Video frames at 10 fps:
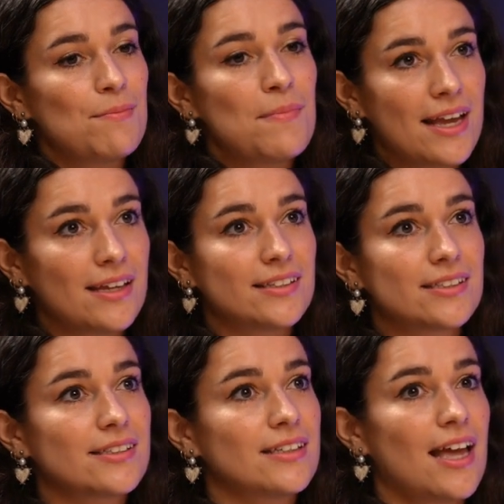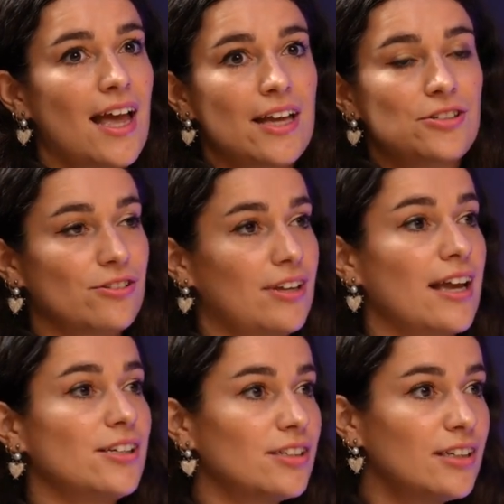makes
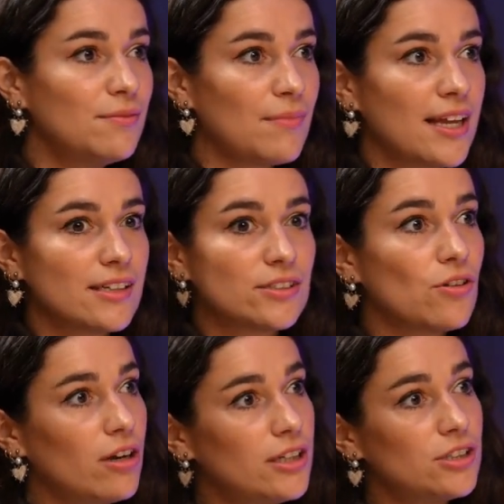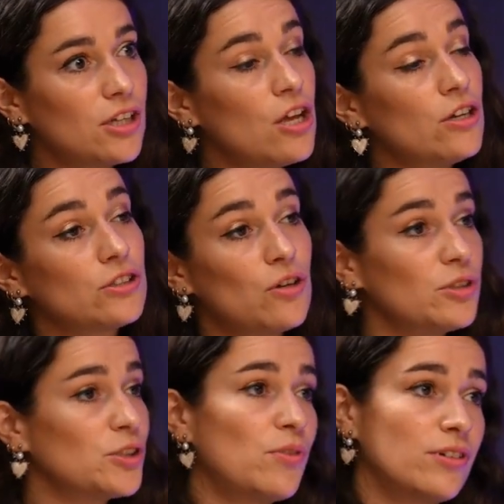education, makes knowledge so
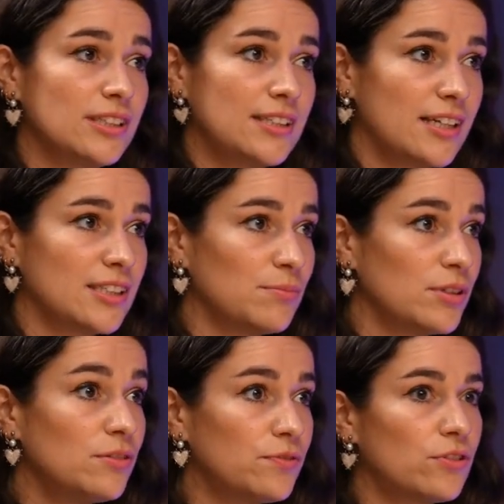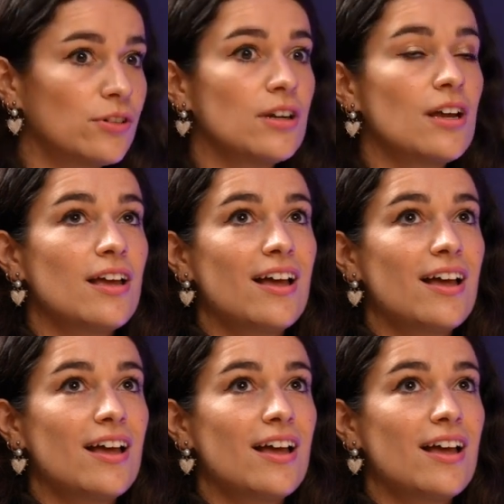much more accessible for